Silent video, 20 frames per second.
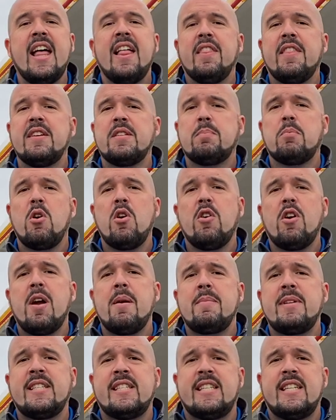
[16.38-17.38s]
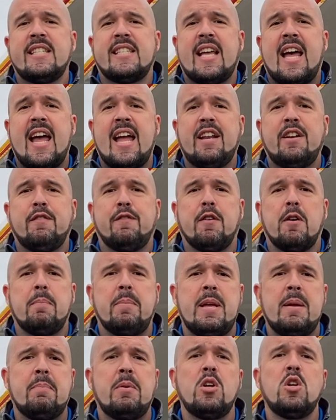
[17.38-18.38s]
This program is designed for
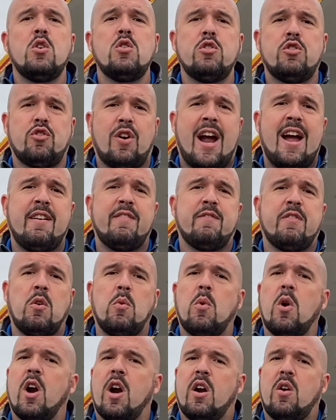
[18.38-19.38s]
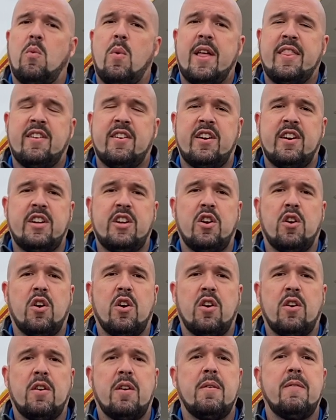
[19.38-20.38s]
people who drive for work, whether
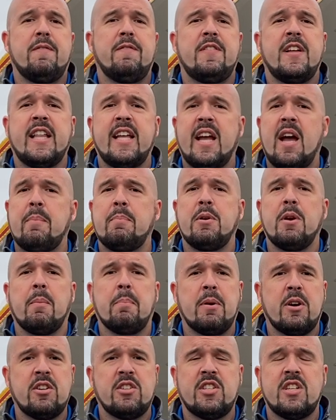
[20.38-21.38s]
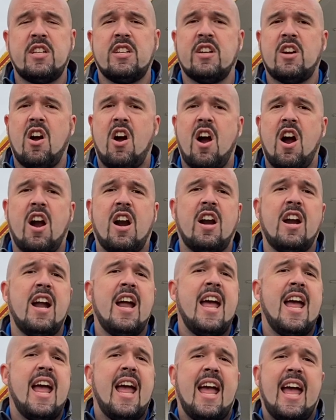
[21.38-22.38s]
you're filling up your personal car
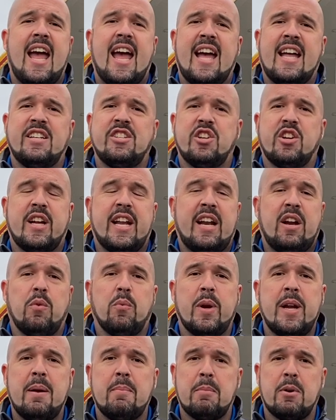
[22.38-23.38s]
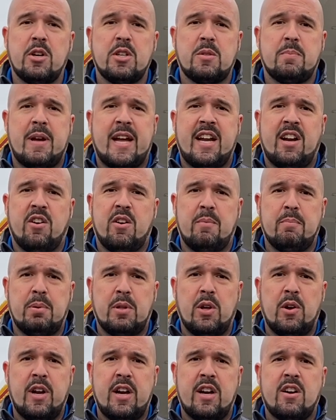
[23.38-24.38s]
and you're getting reimbursed by your
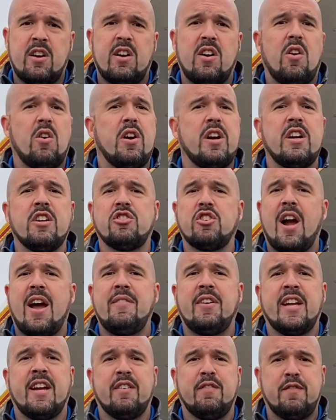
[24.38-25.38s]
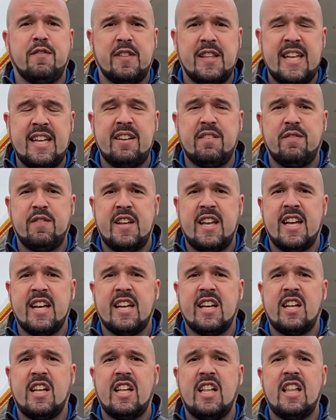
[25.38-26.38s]
employer, or you're driving a fleet
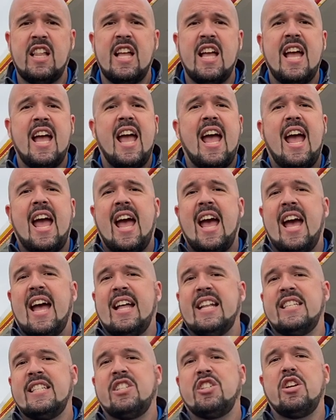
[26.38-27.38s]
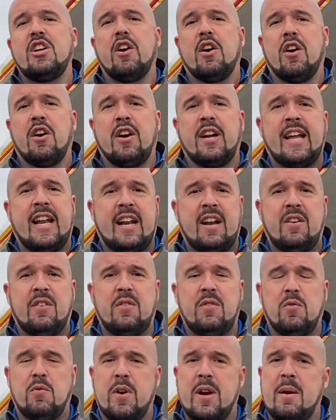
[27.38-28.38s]
vehicle and you're getting
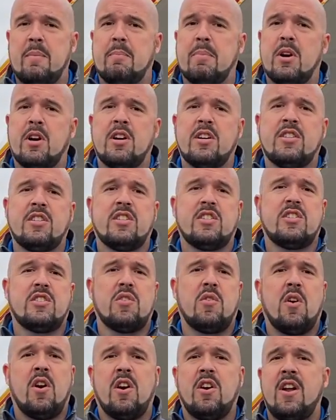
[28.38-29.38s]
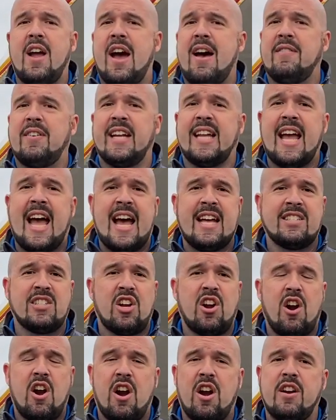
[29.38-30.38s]
reimbursed, or you have a gas
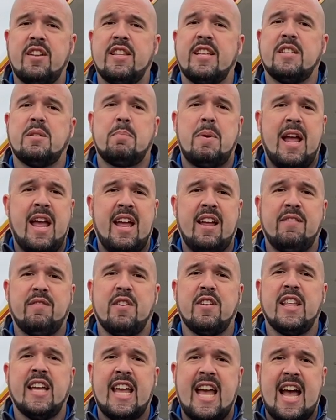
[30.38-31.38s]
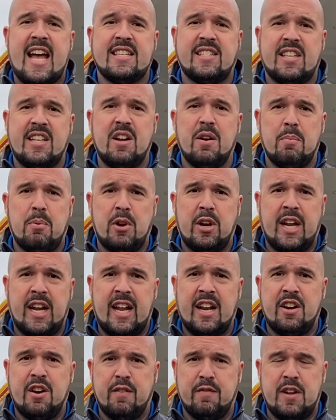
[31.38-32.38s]
card that's paying for the gas that you're putting
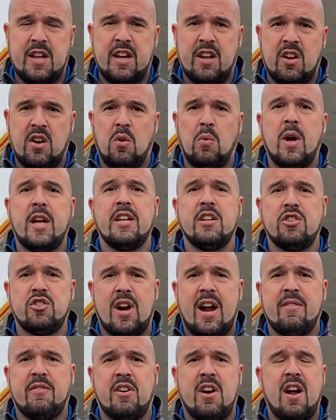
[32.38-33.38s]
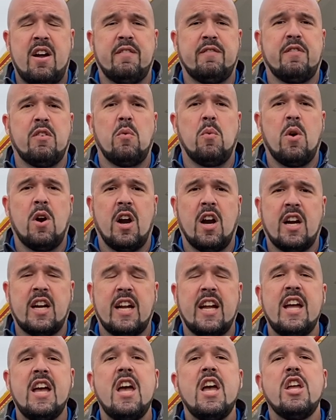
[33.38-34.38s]
in your vehicle while you drive around for work.
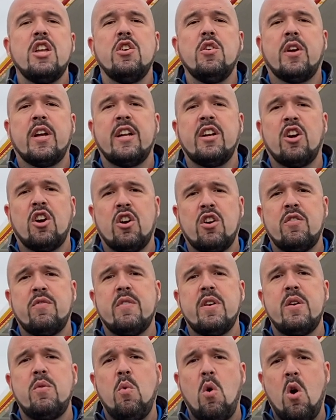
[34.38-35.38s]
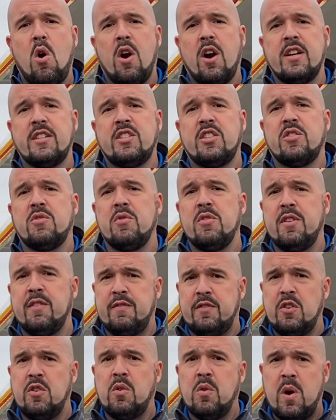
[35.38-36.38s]
You can earn rewards through the
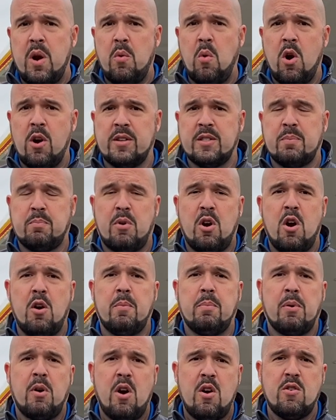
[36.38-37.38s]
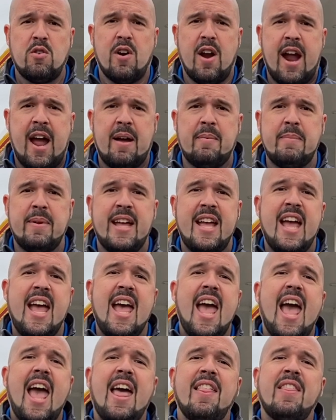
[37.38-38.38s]
Fuel Rewards Pro program,
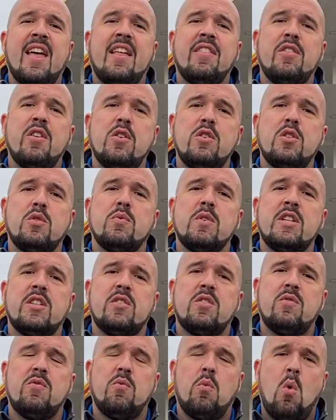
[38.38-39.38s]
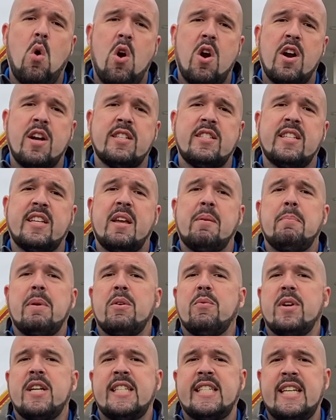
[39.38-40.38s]
and then those rewards can
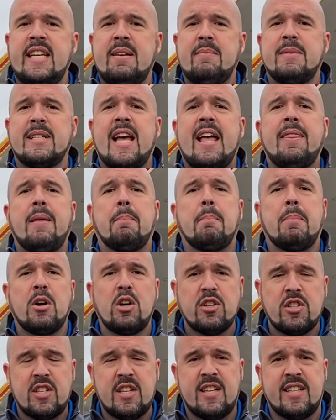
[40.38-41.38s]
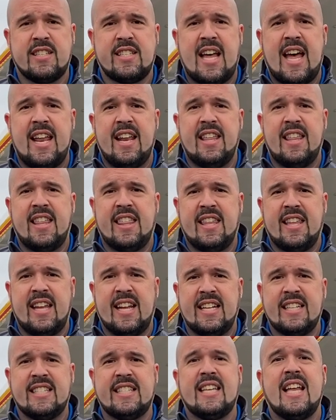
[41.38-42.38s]
be redeemed on the personal side of
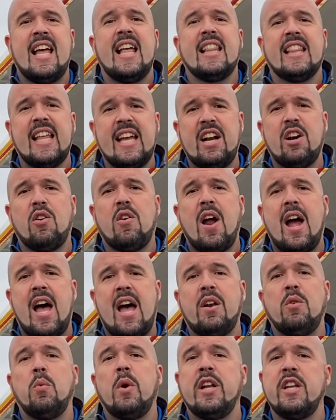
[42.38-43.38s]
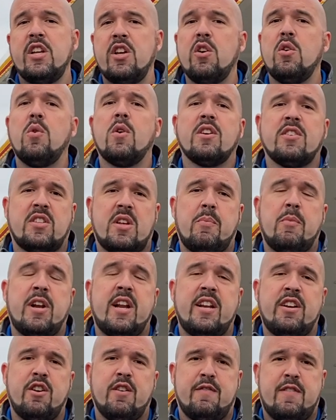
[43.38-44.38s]
things later on when you or
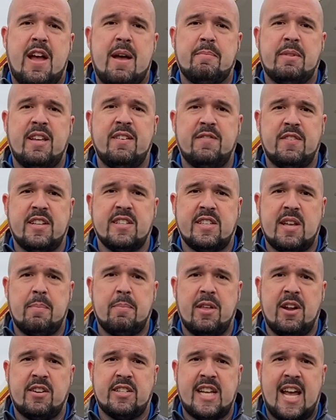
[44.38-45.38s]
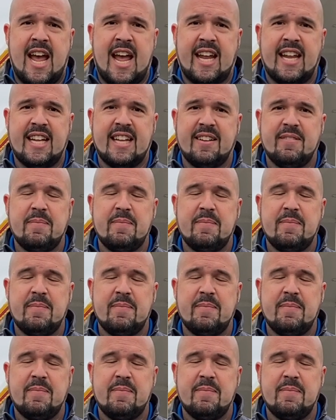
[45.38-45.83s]
someone in your family fills up their tank.